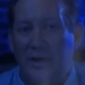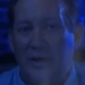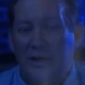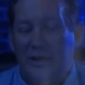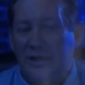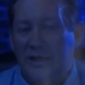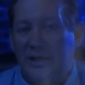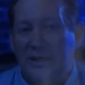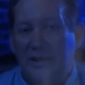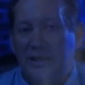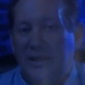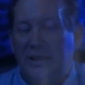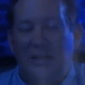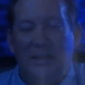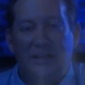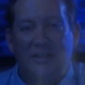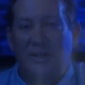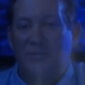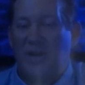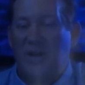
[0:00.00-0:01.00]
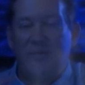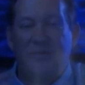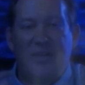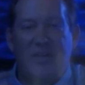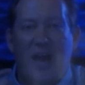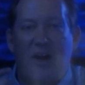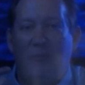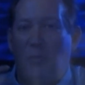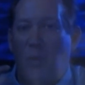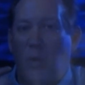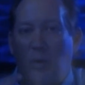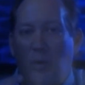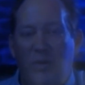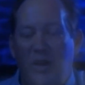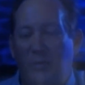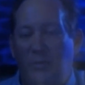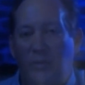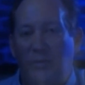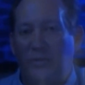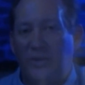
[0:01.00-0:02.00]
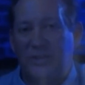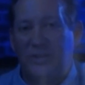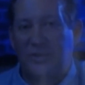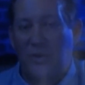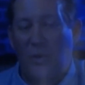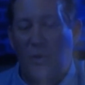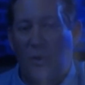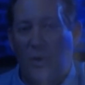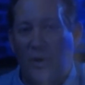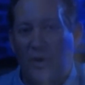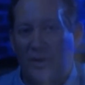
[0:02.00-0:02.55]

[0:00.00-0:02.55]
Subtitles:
You sometimes have more people in the store